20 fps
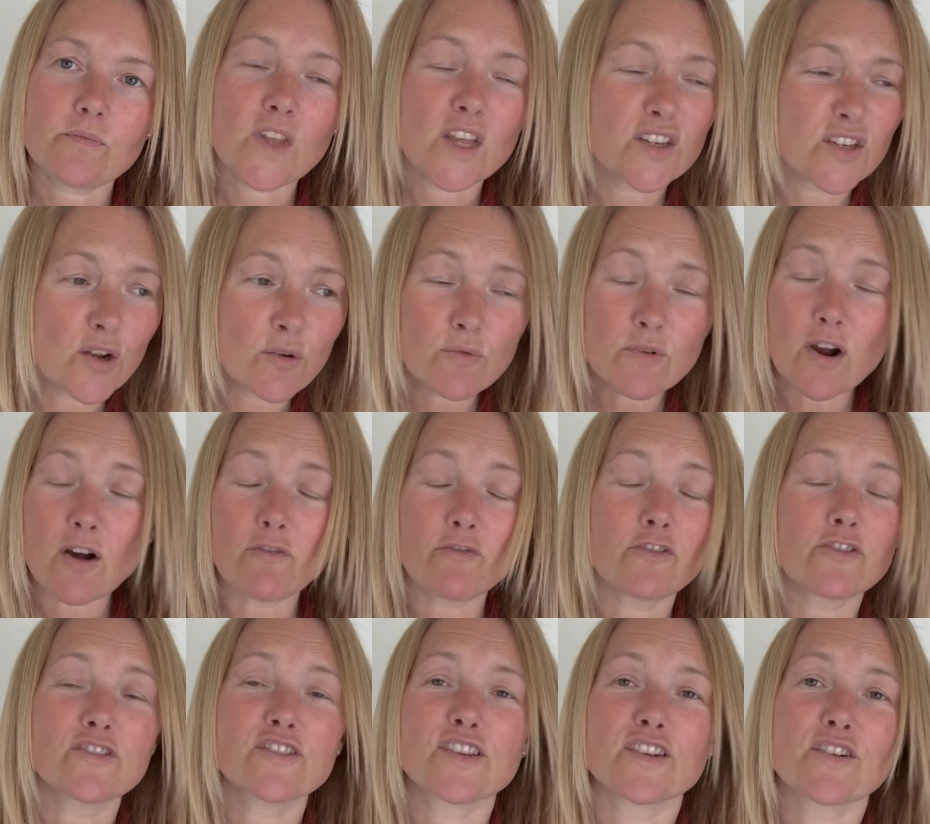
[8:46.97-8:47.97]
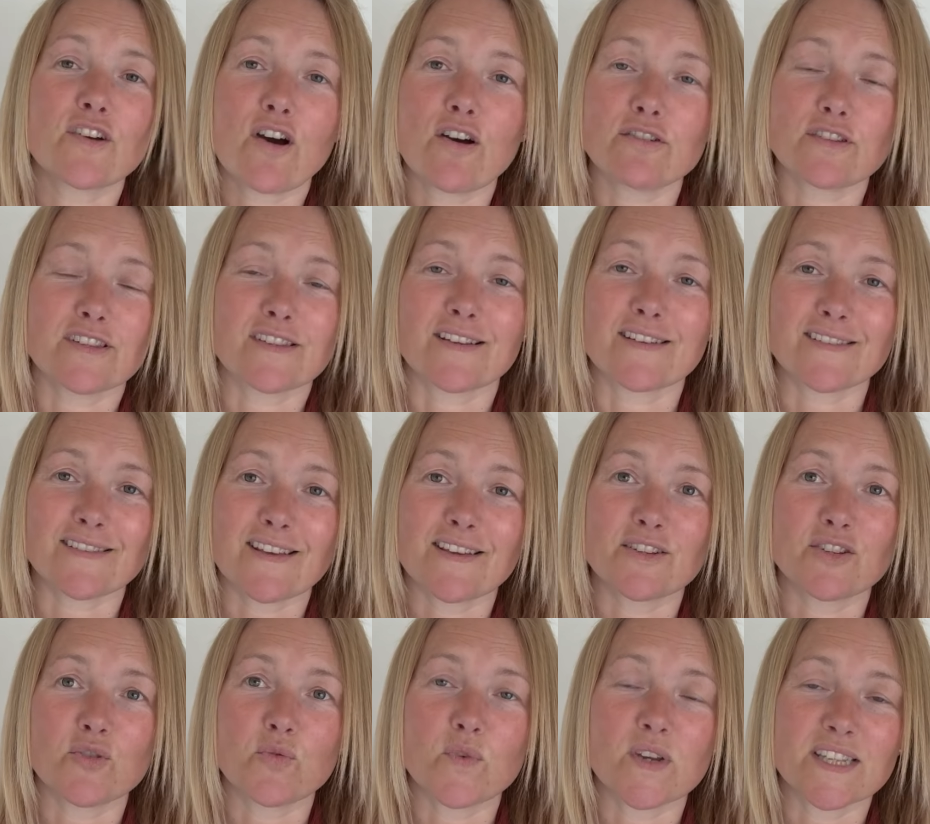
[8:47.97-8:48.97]
Don't confront a narcissist, they
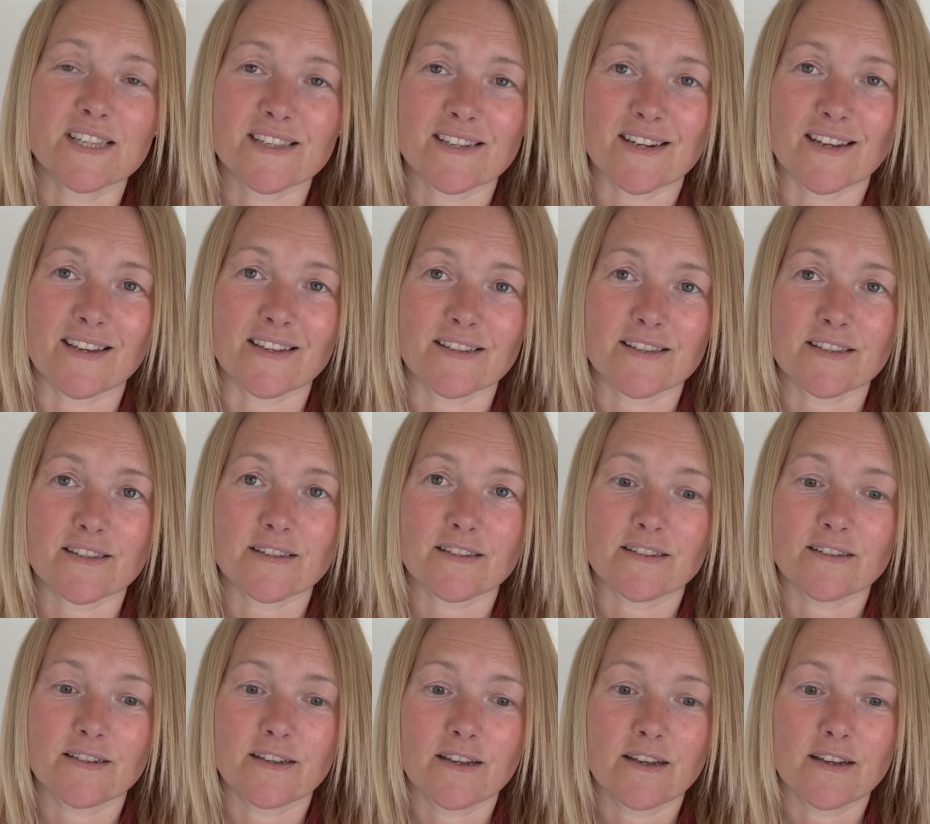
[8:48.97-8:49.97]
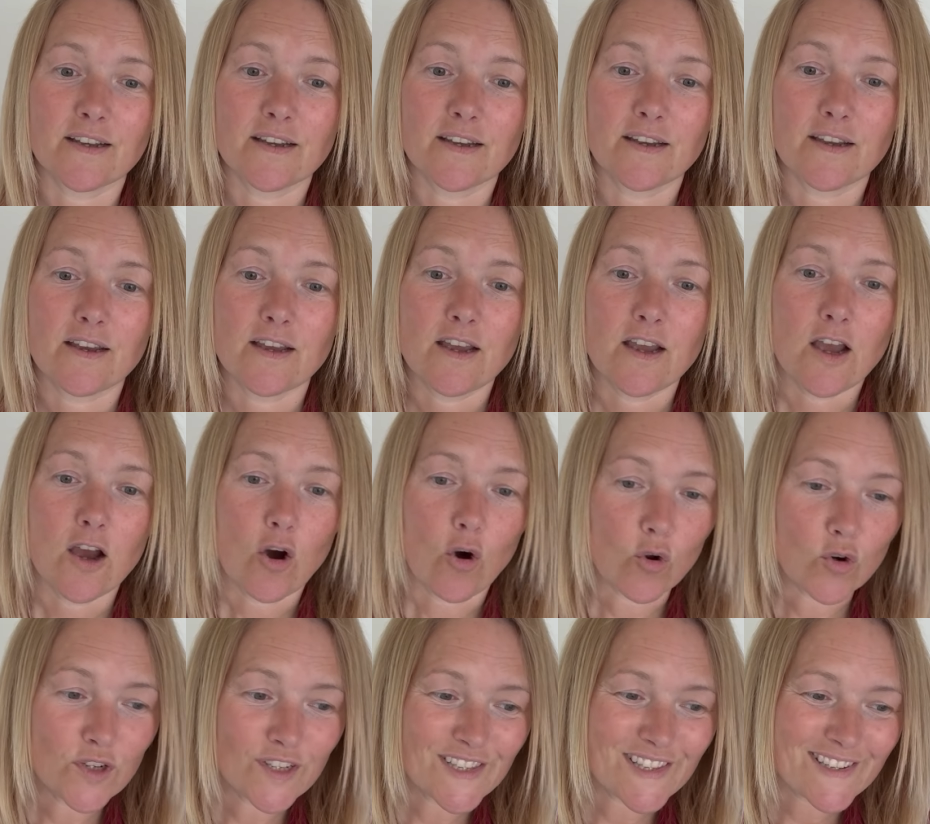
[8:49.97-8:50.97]
twist it.
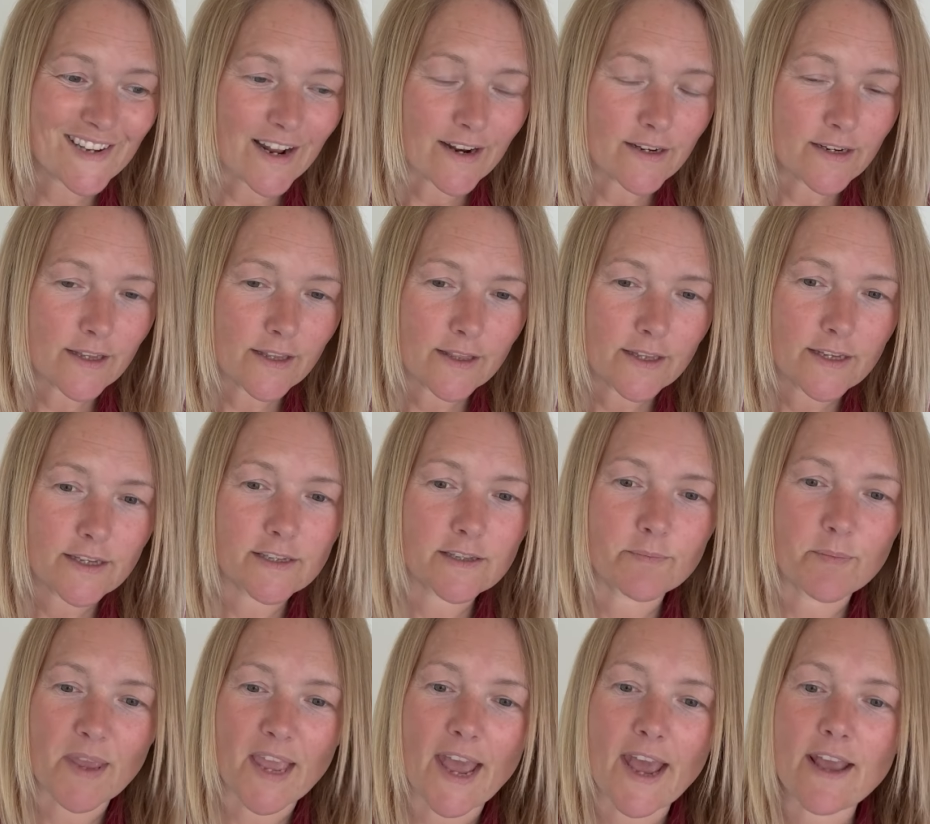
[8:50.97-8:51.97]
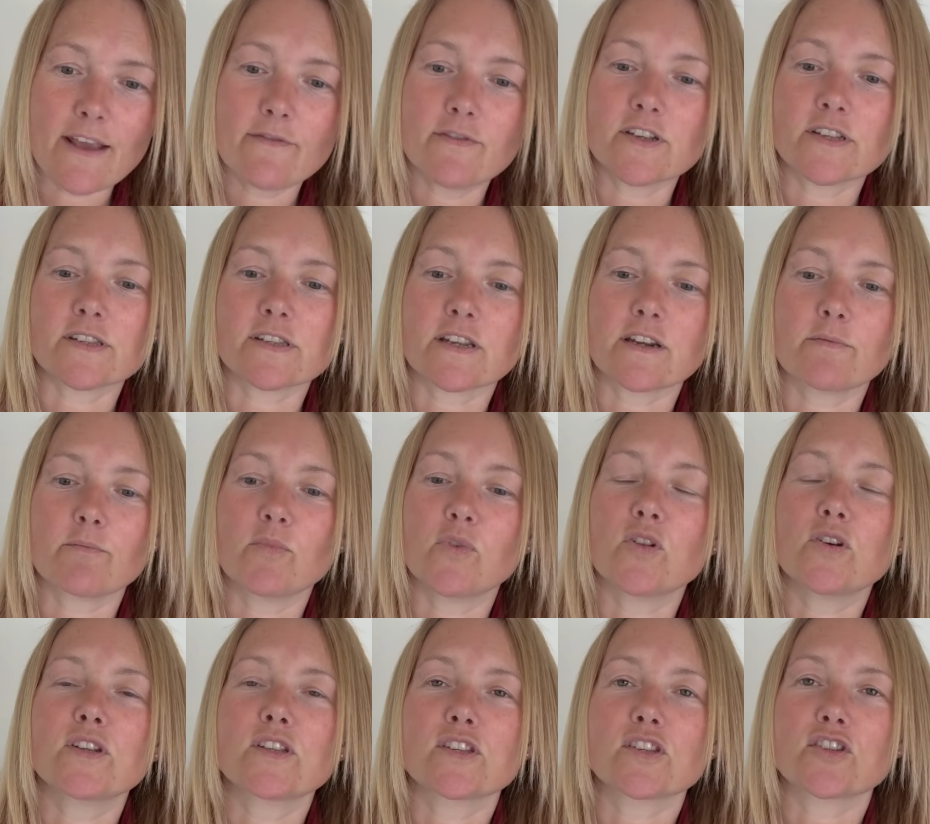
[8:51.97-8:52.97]
Understanding these behaviours and
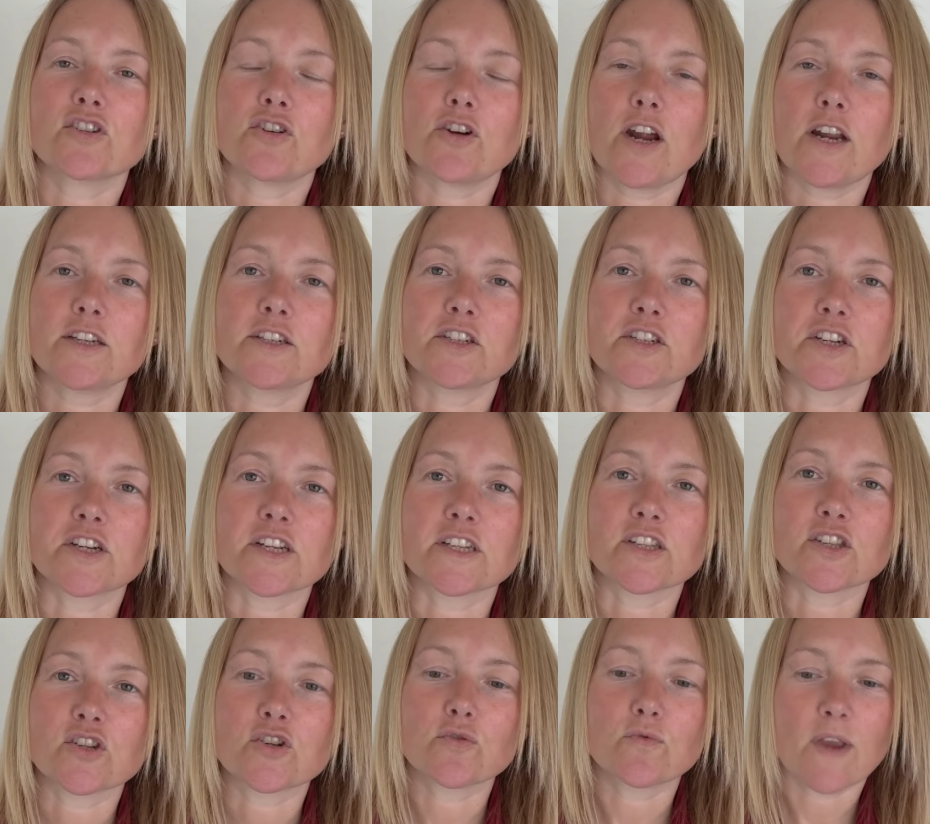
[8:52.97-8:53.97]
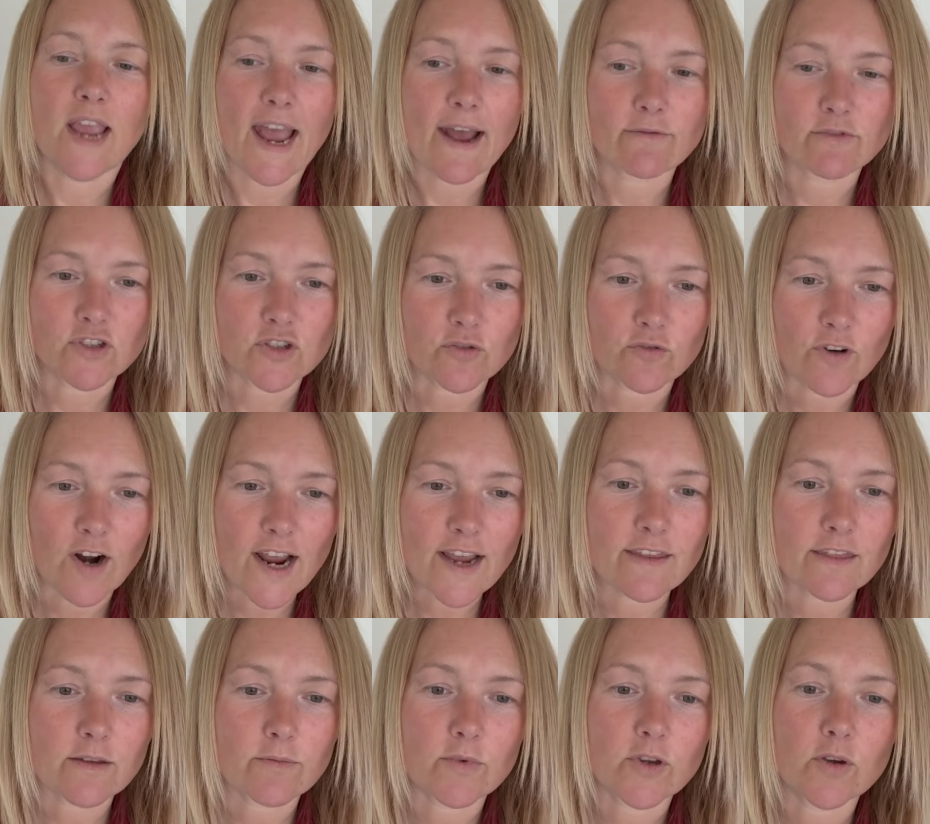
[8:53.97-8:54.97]
employing strategies to
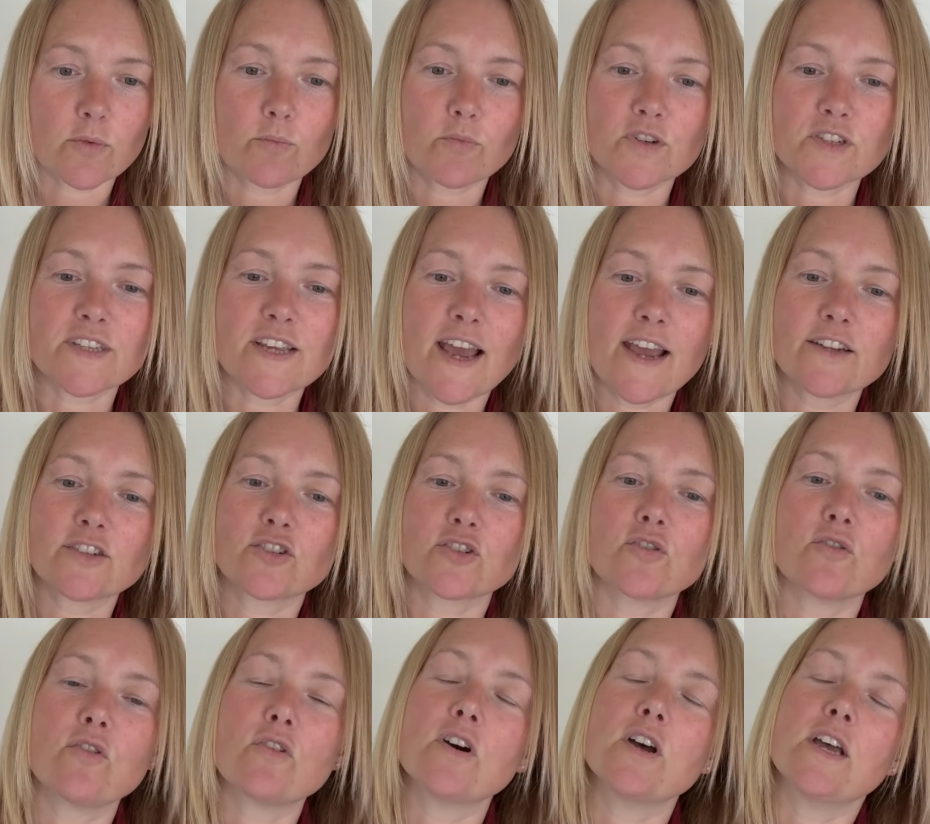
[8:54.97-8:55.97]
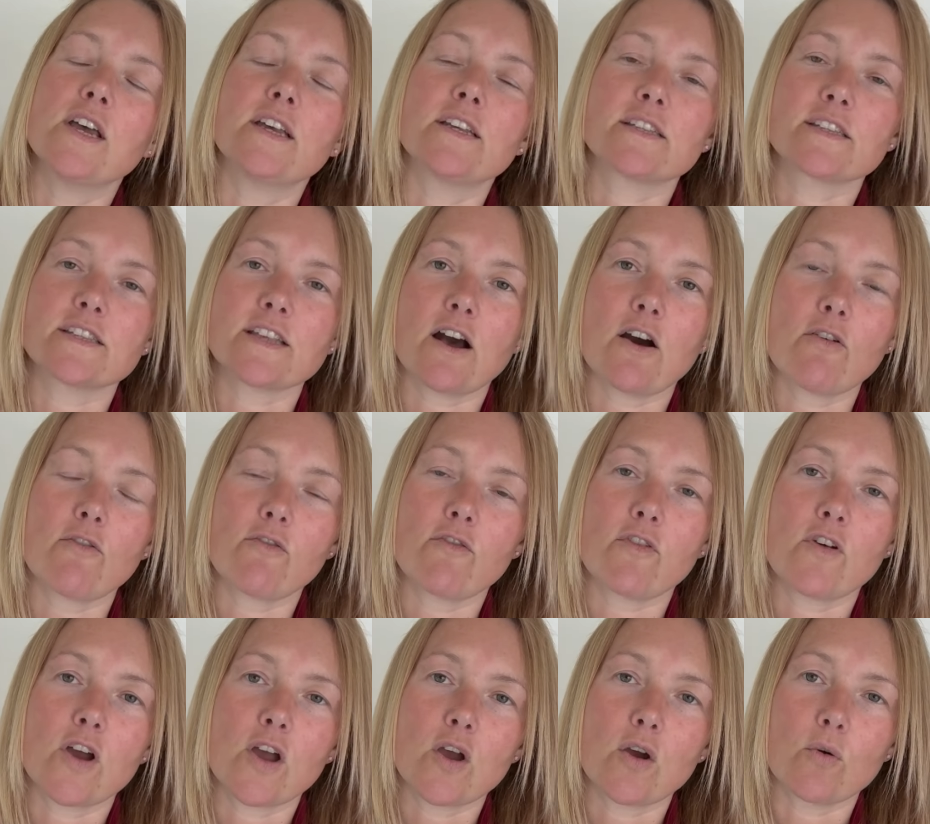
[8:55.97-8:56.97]
counteract them can protect your
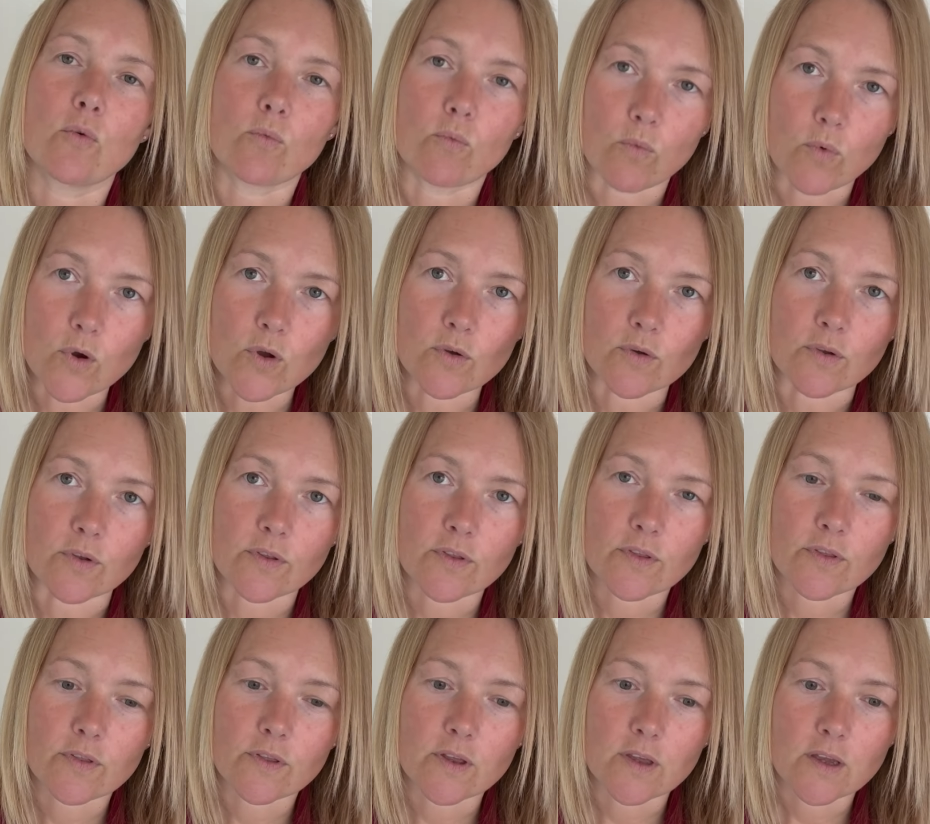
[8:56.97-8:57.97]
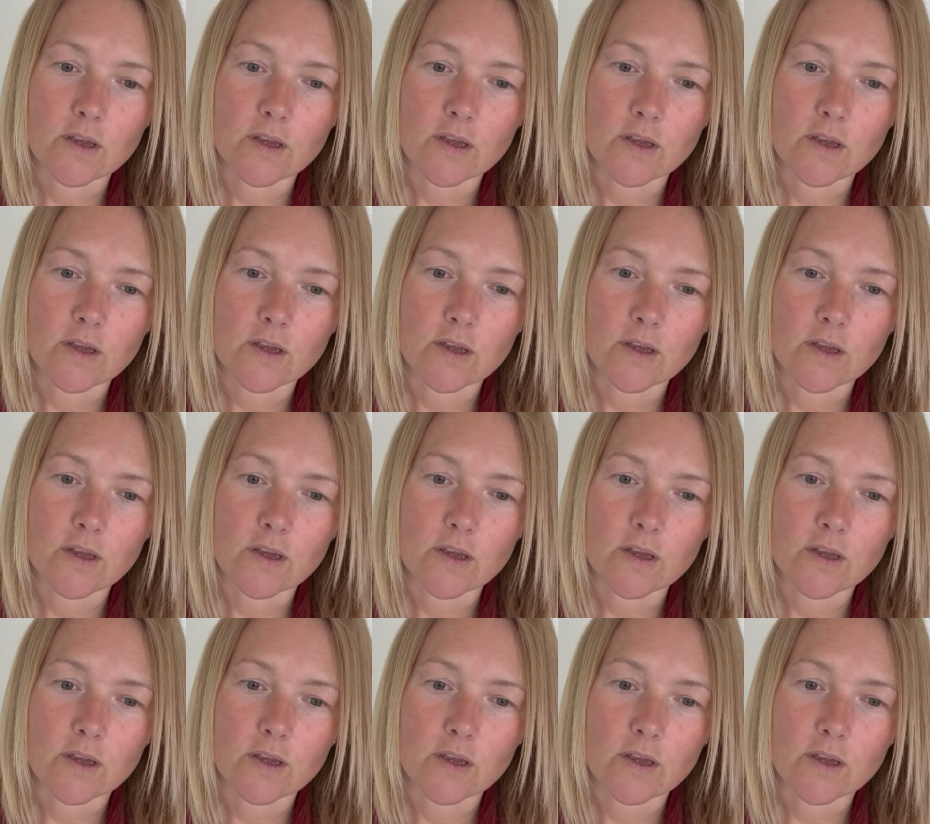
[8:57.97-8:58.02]
self-worth.